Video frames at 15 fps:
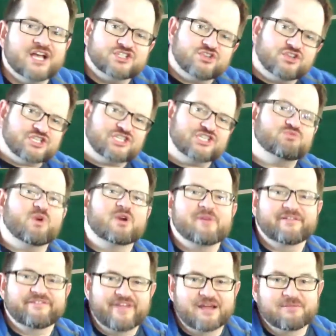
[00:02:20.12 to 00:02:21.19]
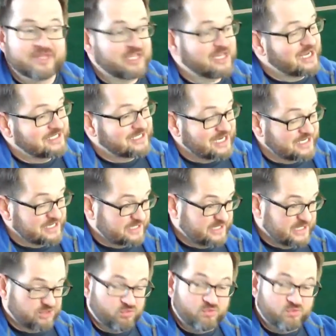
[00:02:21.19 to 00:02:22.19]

So this is where my family and I tend to sit.